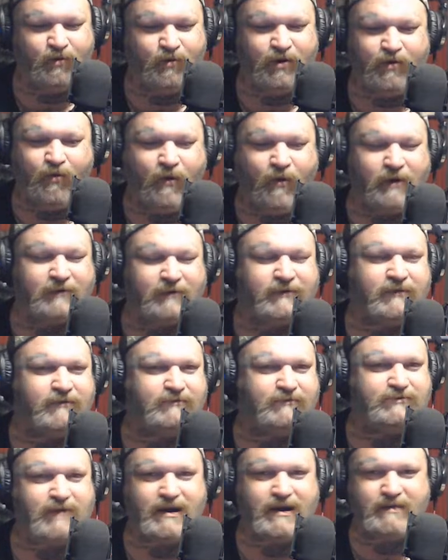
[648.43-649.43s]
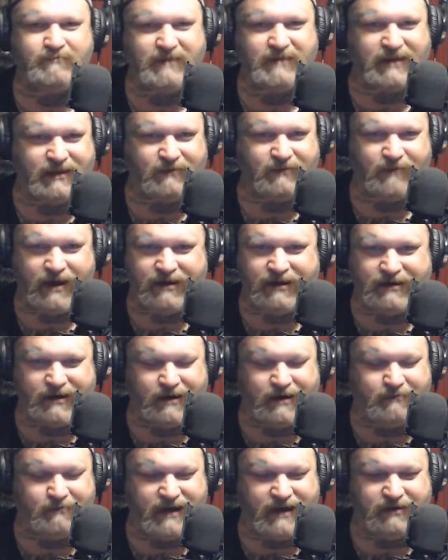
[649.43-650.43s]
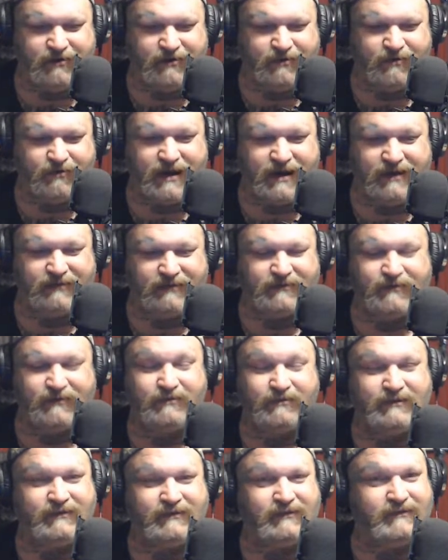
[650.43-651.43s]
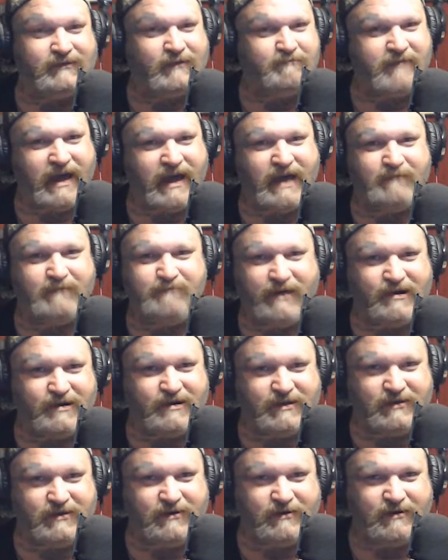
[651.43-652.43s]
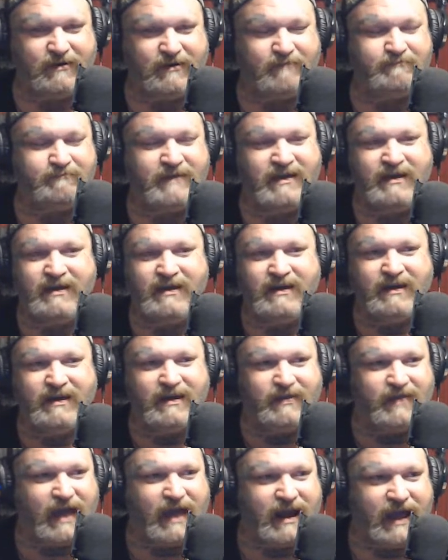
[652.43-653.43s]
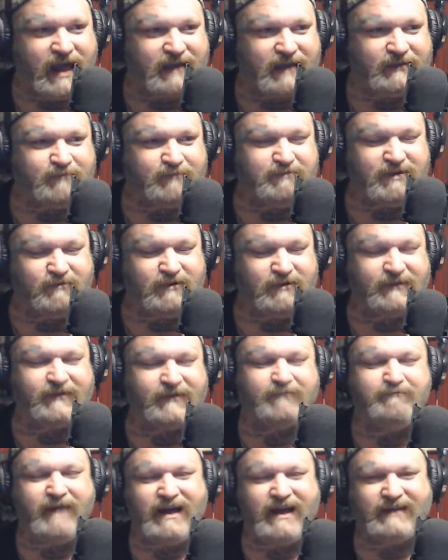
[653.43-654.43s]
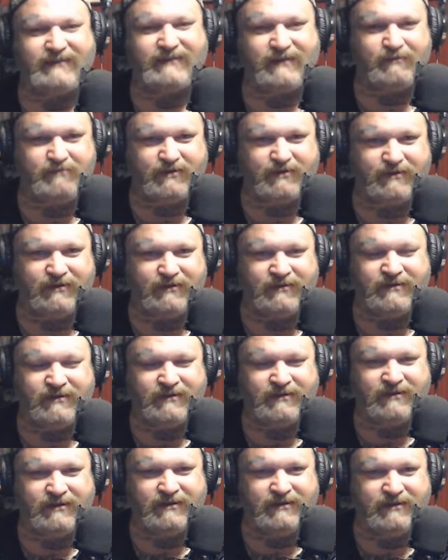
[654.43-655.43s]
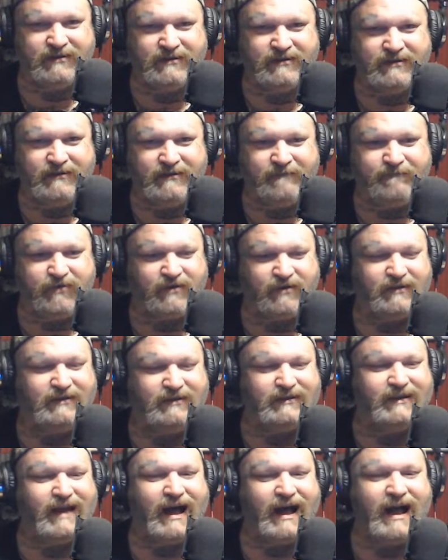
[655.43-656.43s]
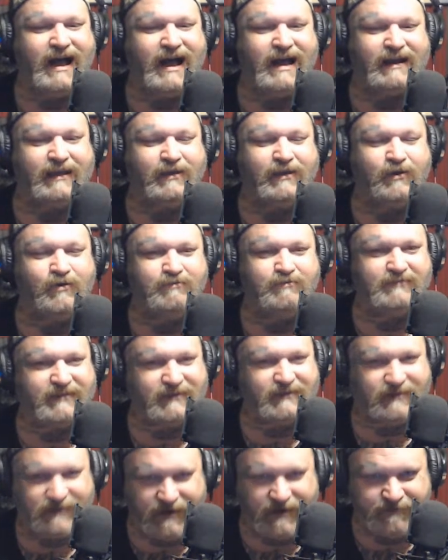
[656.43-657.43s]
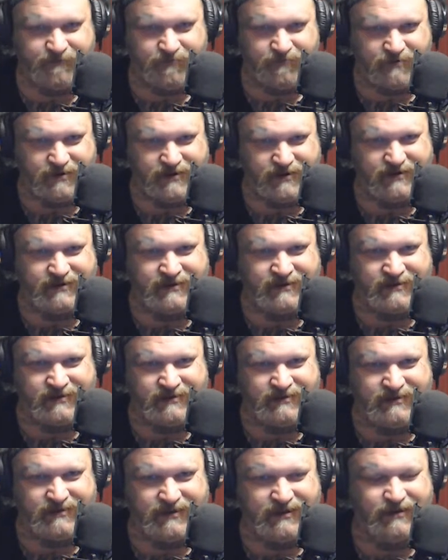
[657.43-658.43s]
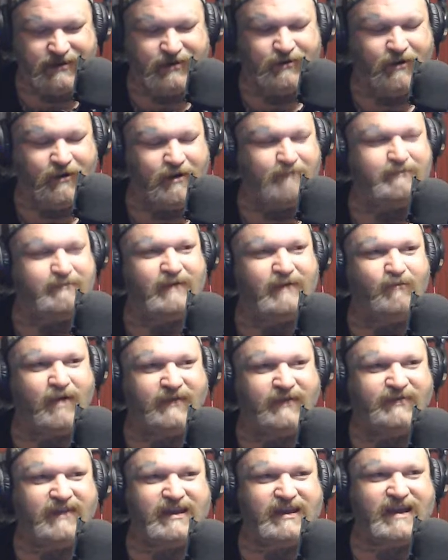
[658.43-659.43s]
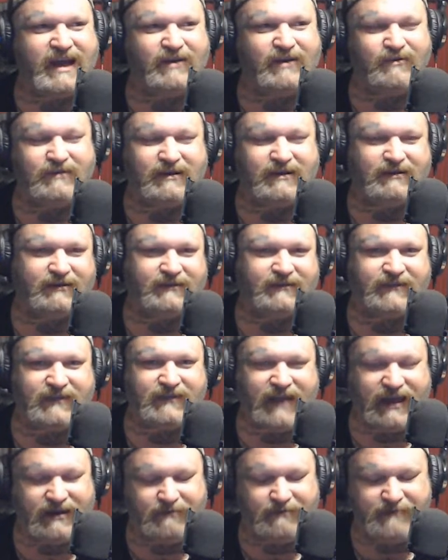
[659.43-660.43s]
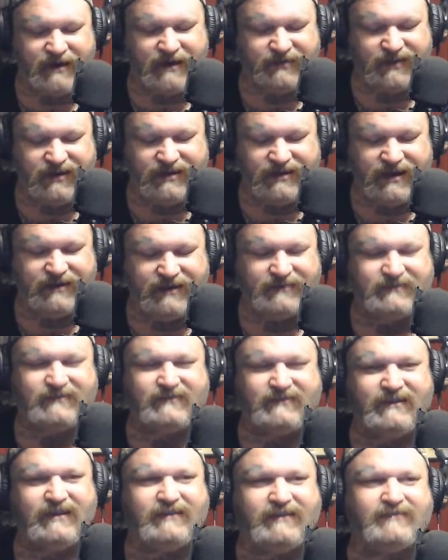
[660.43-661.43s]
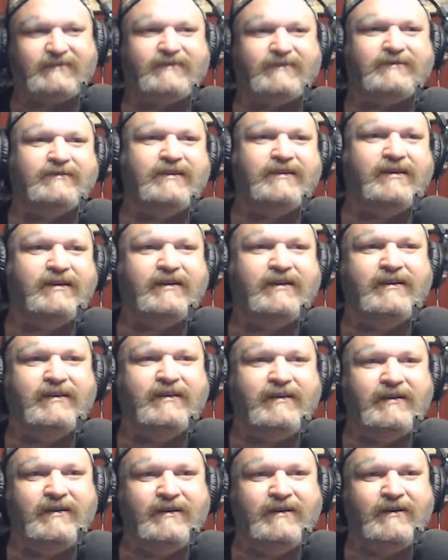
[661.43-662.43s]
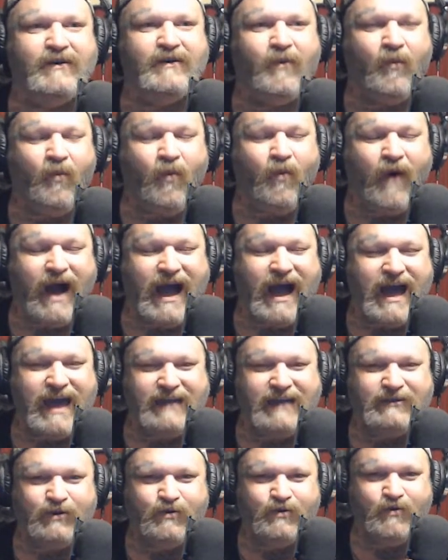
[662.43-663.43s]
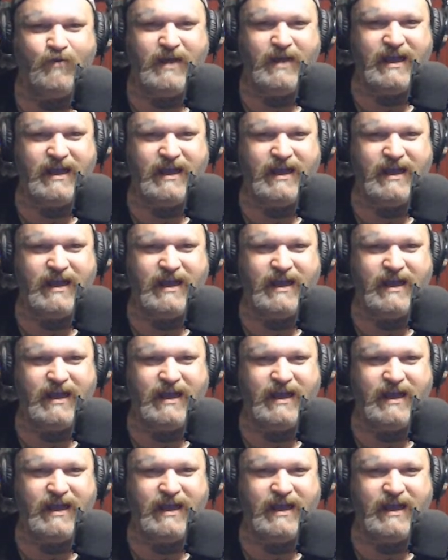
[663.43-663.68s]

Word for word: World War II, Germany, right there by Ukraine. So this is a bad part of Europe that has been responsible for a lot of human suffering in Europe. And one thing I don't understand about the United States why do